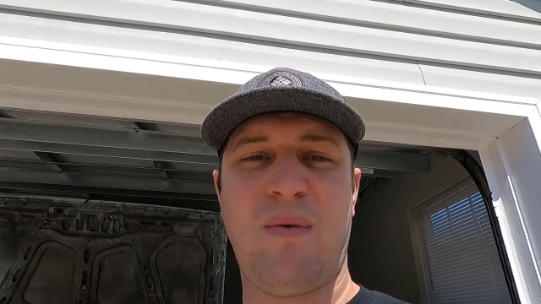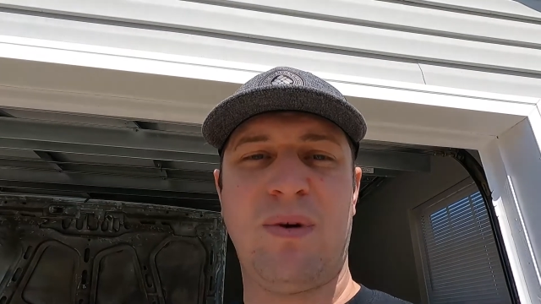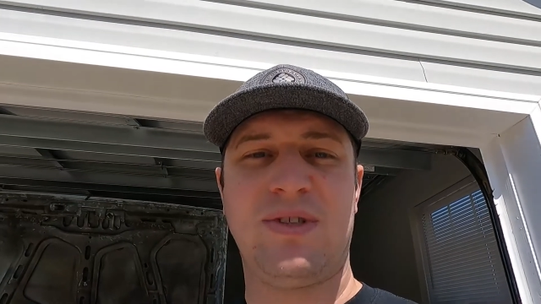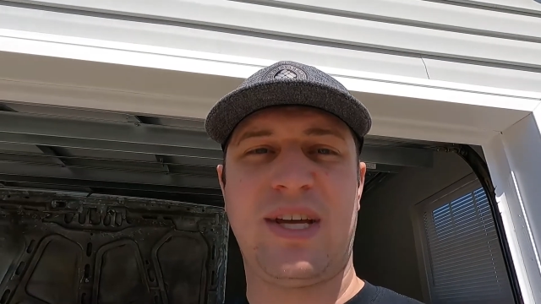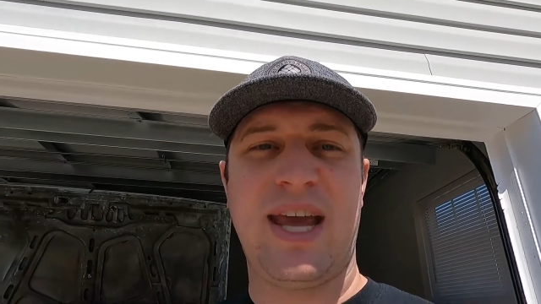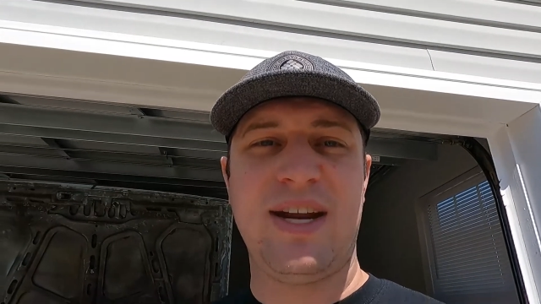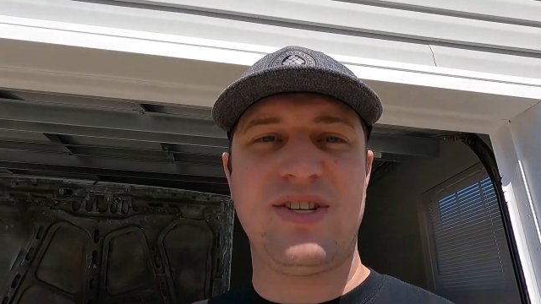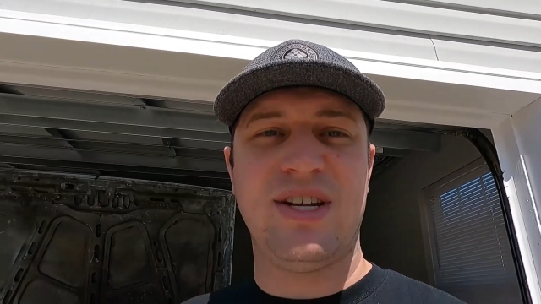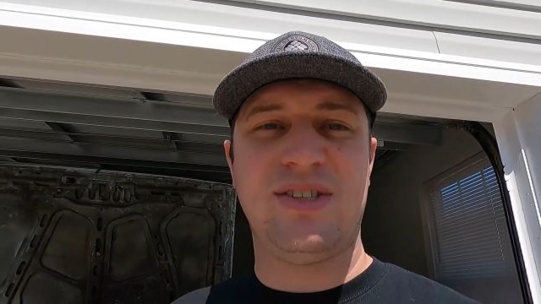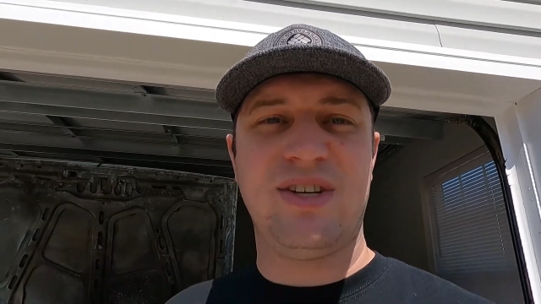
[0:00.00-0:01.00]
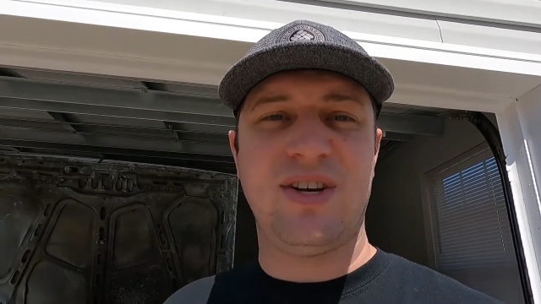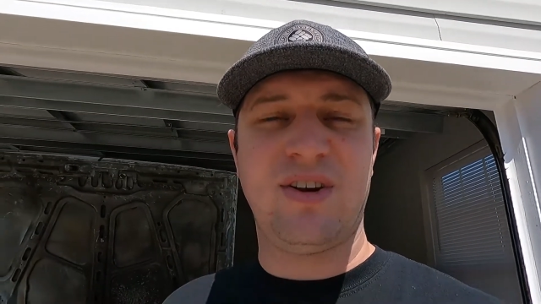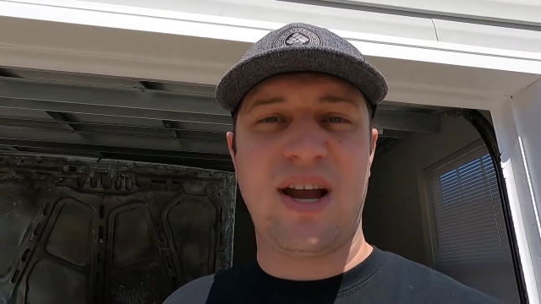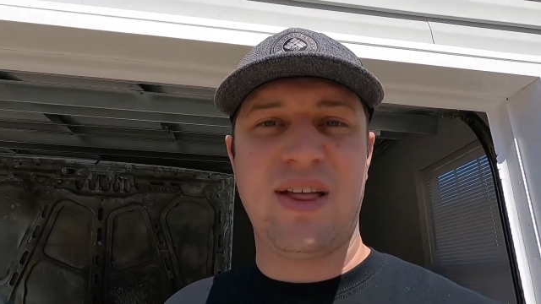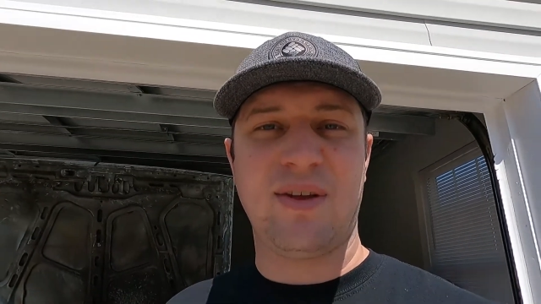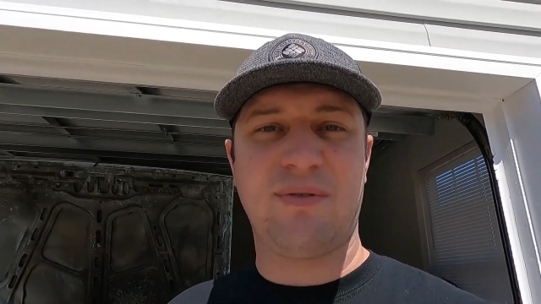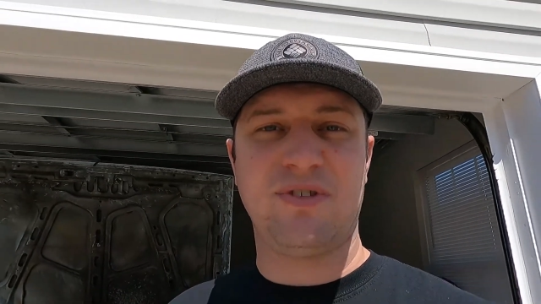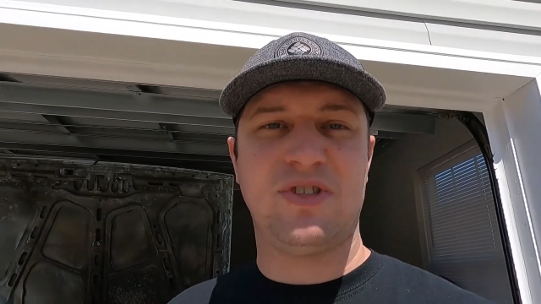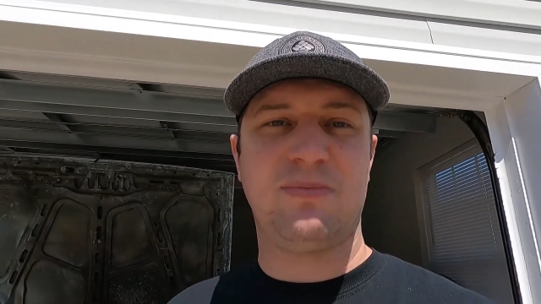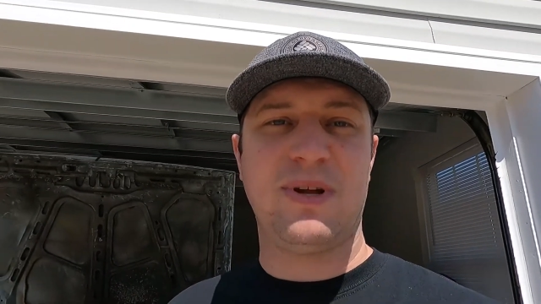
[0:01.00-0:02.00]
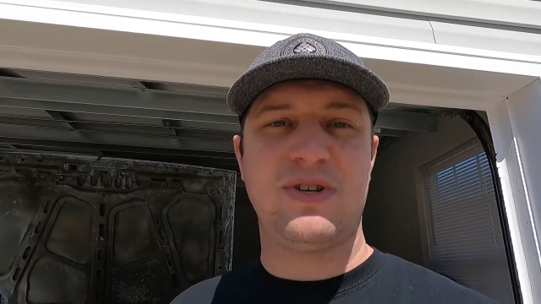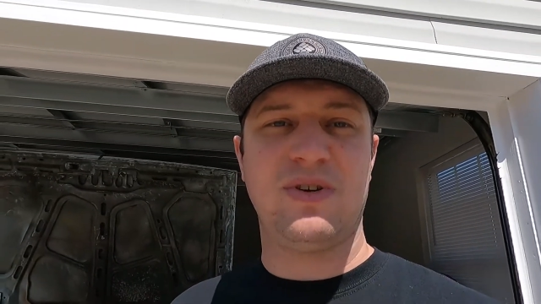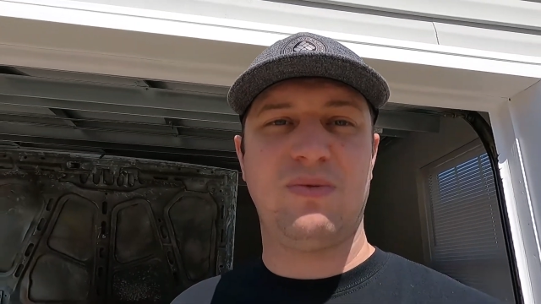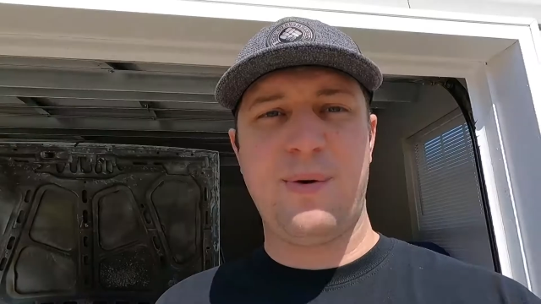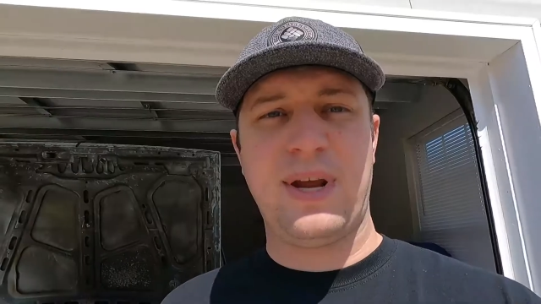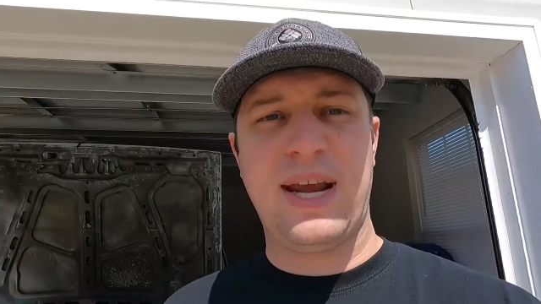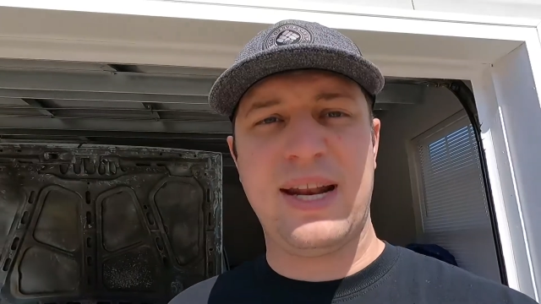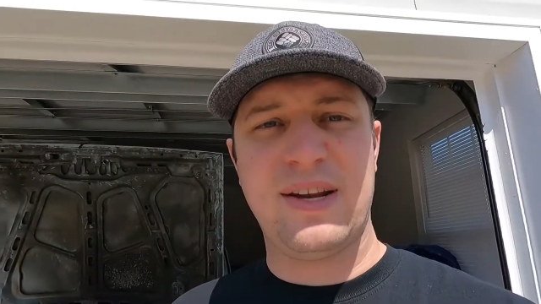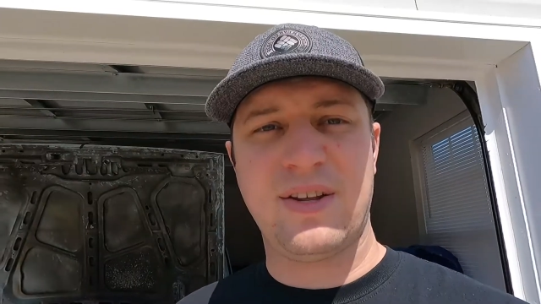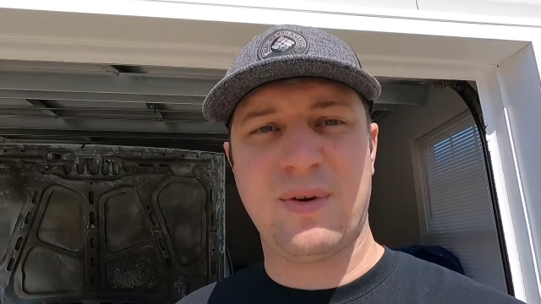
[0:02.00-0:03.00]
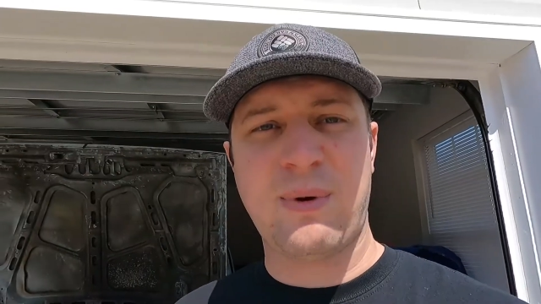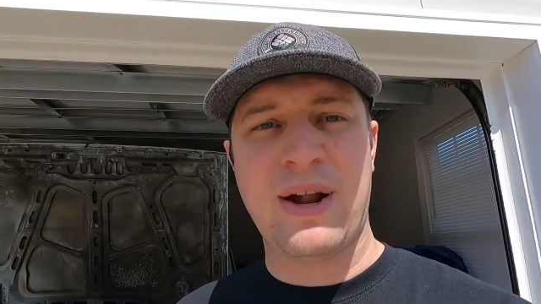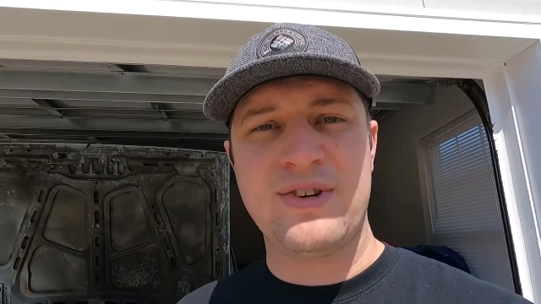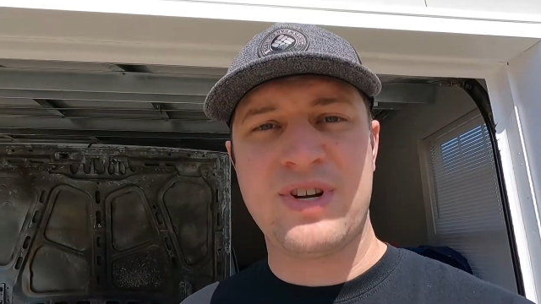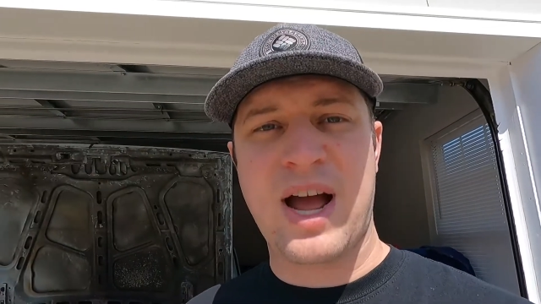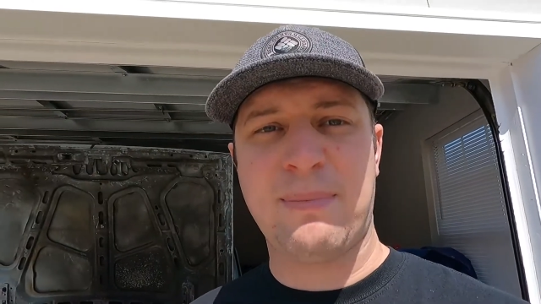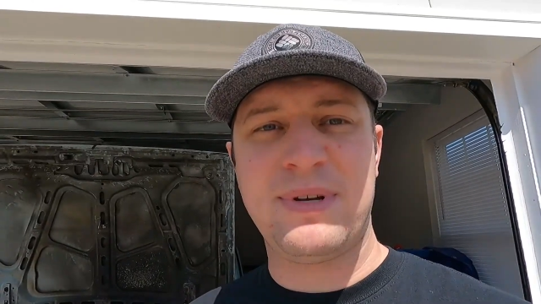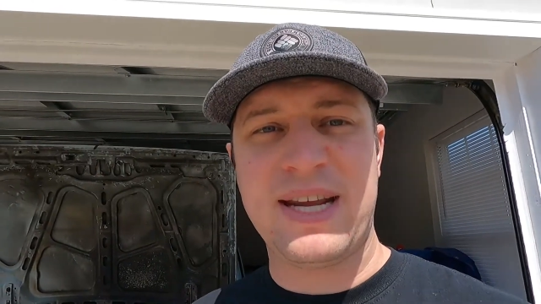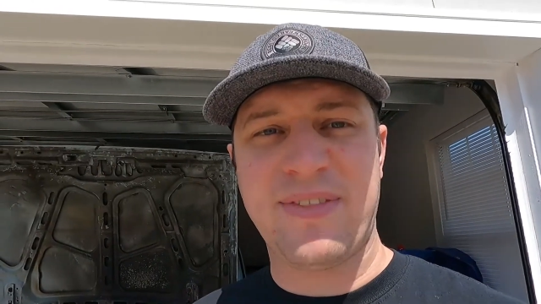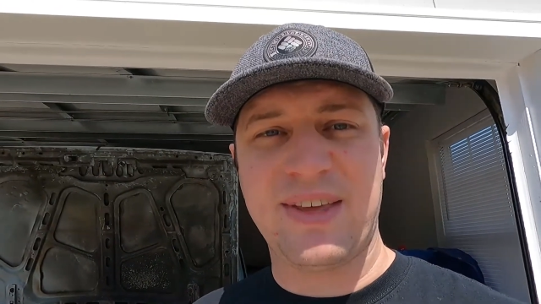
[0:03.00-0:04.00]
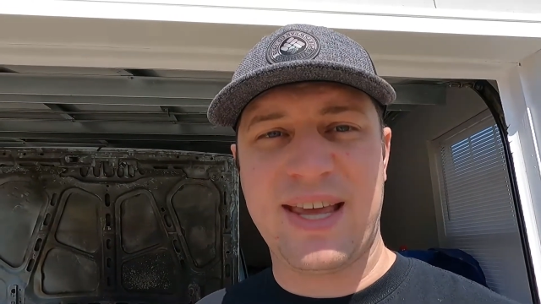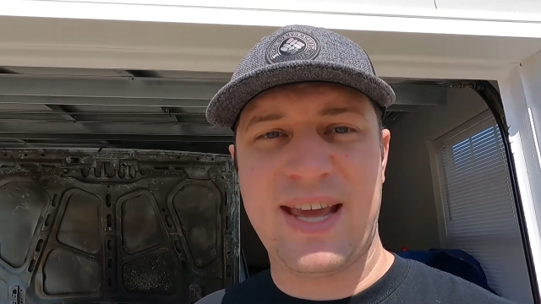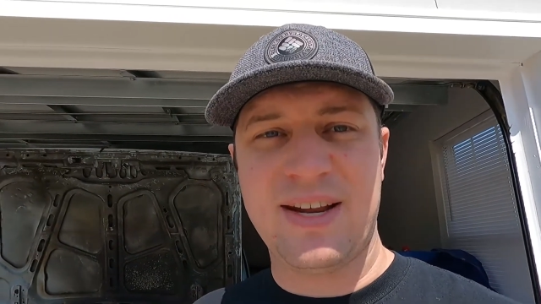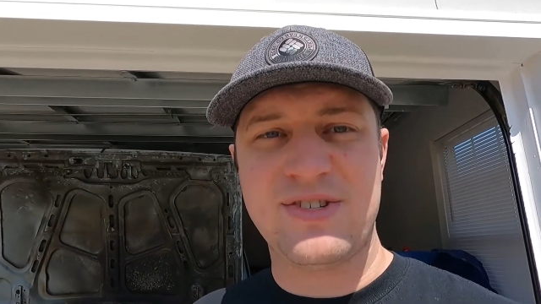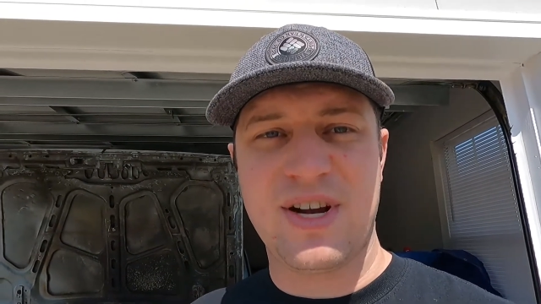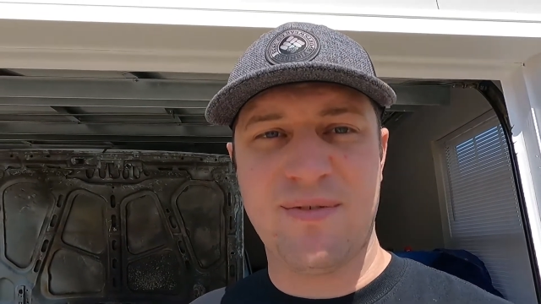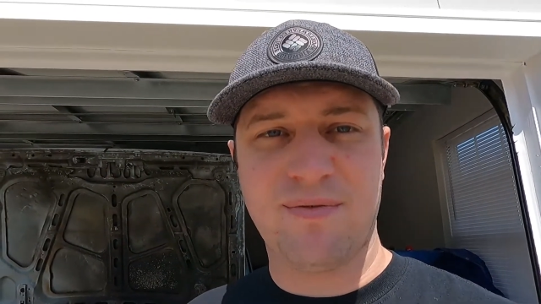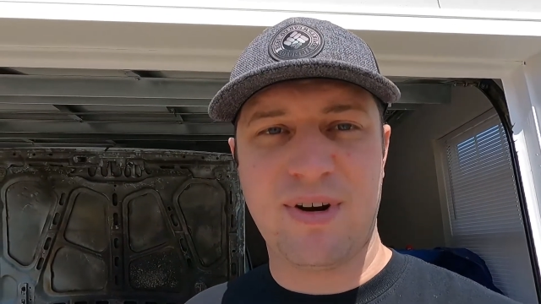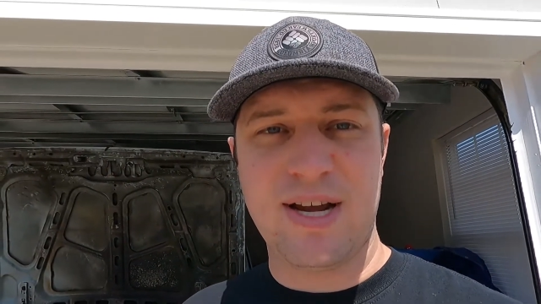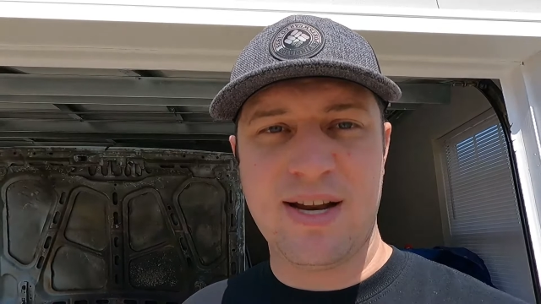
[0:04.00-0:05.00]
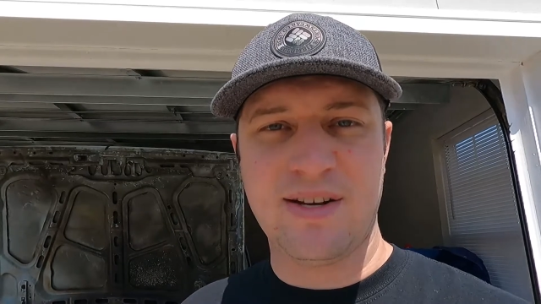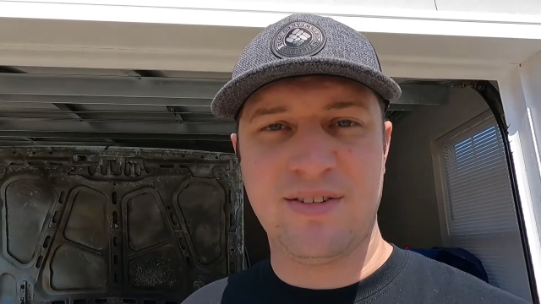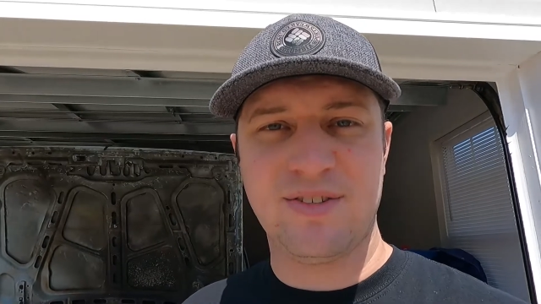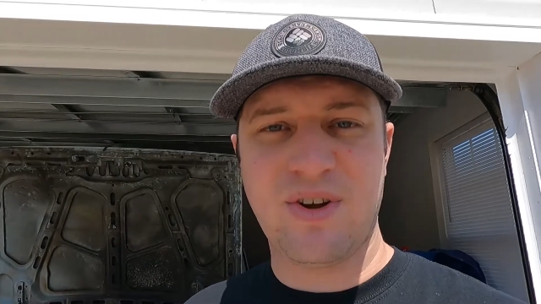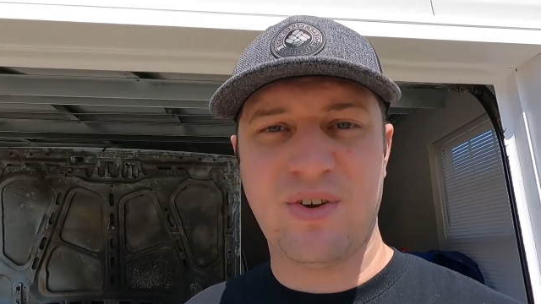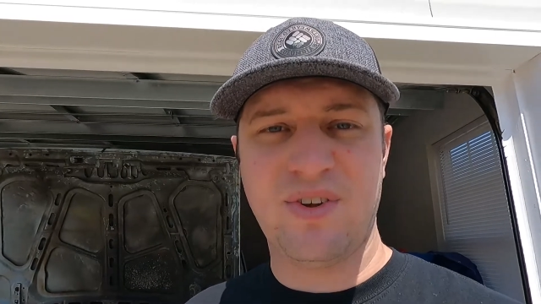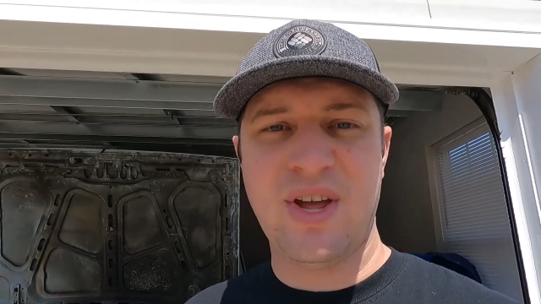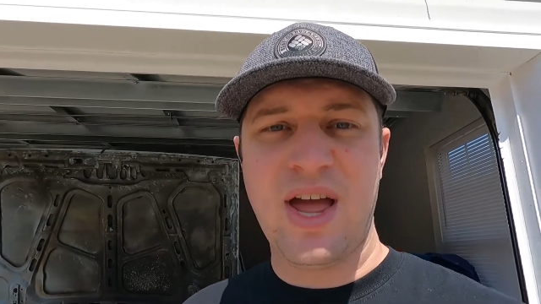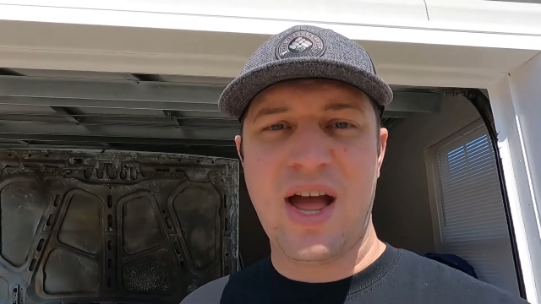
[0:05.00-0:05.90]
once the cage gets here and the front suspension, we can get it to the rod shop to get the cage and front end installed.